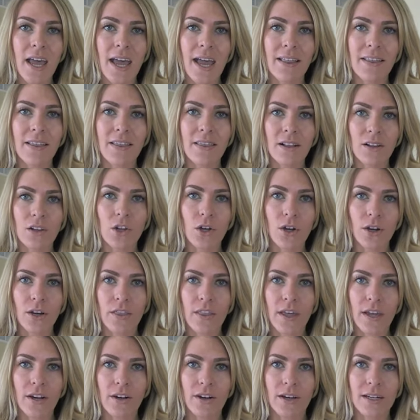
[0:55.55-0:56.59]
and then the look
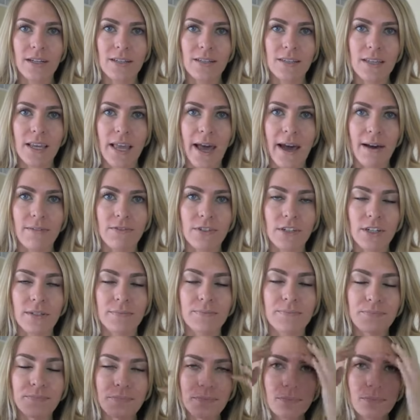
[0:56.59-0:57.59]
that you're going to see after.